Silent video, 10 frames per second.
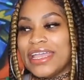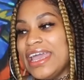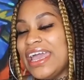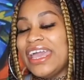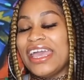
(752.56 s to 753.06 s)

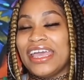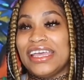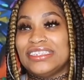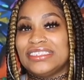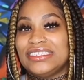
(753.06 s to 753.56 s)

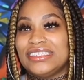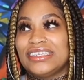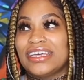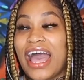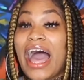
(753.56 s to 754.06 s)
And
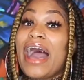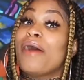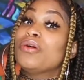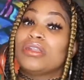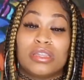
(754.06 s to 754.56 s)

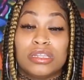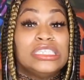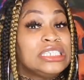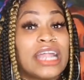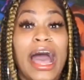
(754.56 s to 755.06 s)
I would,
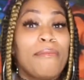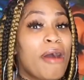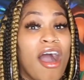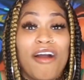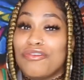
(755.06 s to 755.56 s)
listen, I'm
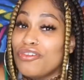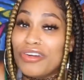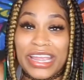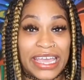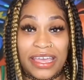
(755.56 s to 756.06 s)
all
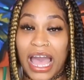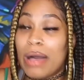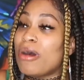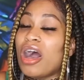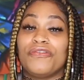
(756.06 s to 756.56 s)
for it.
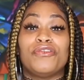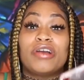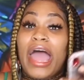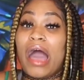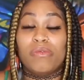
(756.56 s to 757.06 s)
I'm all for
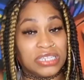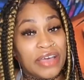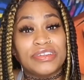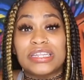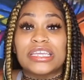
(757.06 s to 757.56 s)
it. I would
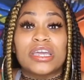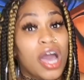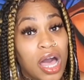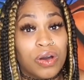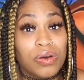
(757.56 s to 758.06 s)
definitely
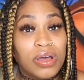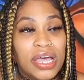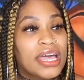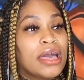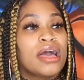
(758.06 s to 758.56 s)
go.
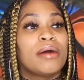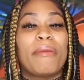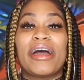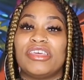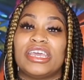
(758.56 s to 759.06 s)

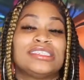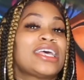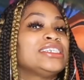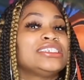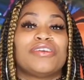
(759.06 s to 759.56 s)
My thing is,
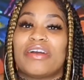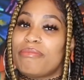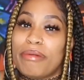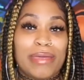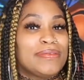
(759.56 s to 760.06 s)
I just don't have
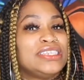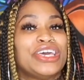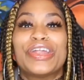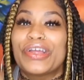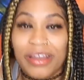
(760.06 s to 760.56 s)
a babysitter.
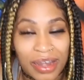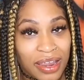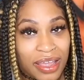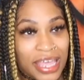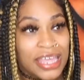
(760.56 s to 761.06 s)

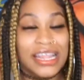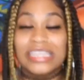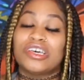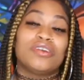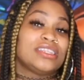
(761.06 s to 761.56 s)

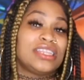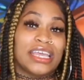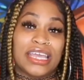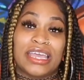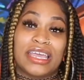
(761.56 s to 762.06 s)
That's the only
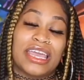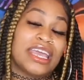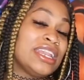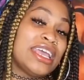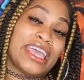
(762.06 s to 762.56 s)
thing.
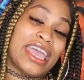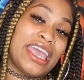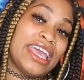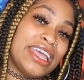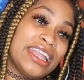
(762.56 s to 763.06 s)

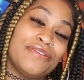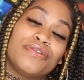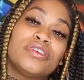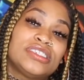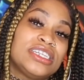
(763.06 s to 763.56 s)
And
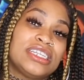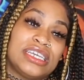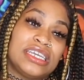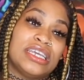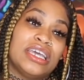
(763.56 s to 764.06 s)

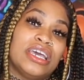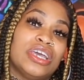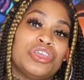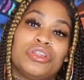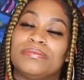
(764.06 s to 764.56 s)
unfortunately,
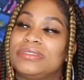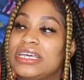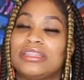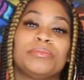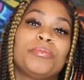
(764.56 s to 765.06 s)
you know what I'm
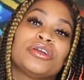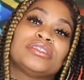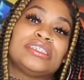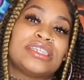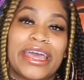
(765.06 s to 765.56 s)
saying, the
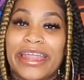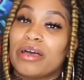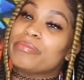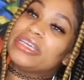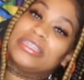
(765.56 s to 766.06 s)
person that
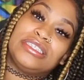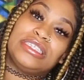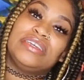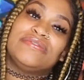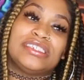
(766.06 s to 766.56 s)
helped me
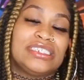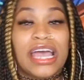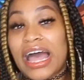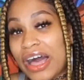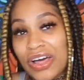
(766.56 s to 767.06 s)
conceive this
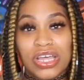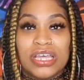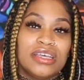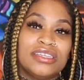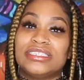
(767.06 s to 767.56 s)
child
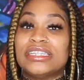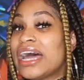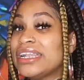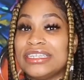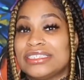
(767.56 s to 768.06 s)
is
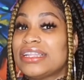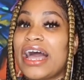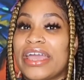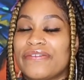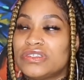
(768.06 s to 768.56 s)
not in his
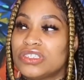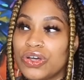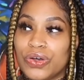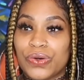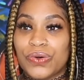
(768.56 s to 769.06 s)
life.
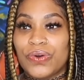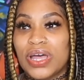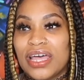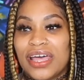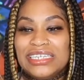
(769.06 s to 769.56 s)
So,
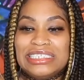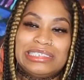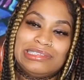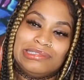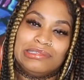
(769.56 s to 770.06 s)
it,
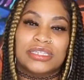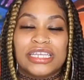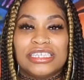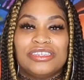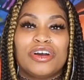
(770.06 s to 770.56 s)

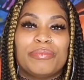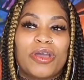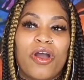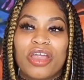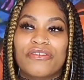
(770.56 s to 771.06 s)
you know, it'd be
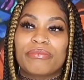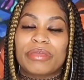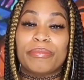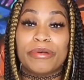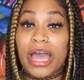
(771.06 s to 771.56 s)
hard for
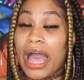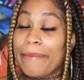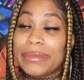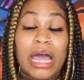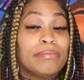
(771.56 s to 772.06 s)
me. But, I
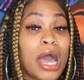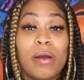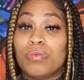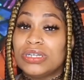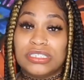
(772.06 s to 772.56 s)
mean,
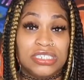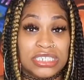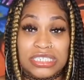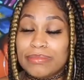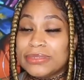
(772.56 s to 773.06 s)
I'm with the
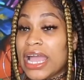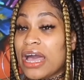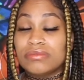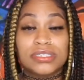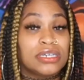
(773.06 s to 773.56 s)
shits. I'm
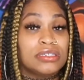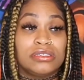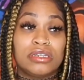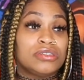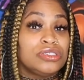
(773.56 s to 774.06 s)
down to,
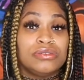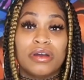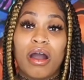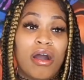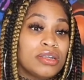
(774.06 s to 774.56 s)
you know, to do
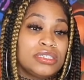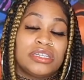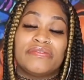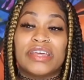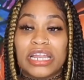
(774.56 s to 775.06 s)
all the
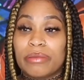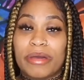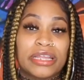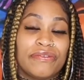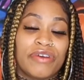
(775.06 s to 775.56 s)
stuff that
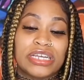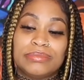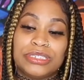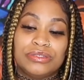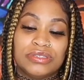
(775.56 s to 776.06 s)
everybody invites
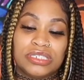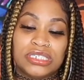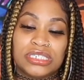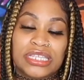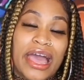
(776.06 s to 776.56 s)
me to. It's
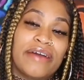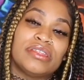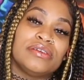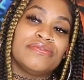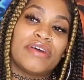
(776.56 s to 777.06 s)
just I have
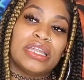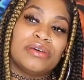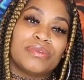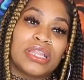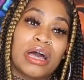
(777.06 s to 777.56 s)
to find
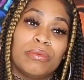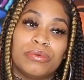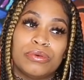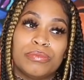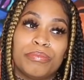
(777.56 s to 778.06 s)
a
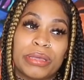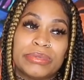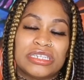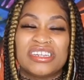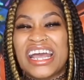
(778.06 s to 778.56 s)
reliable
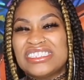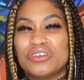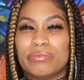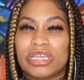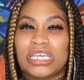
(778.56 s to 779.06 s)
babysitter. And that's
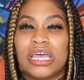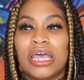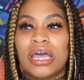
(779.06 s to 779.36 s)
on me.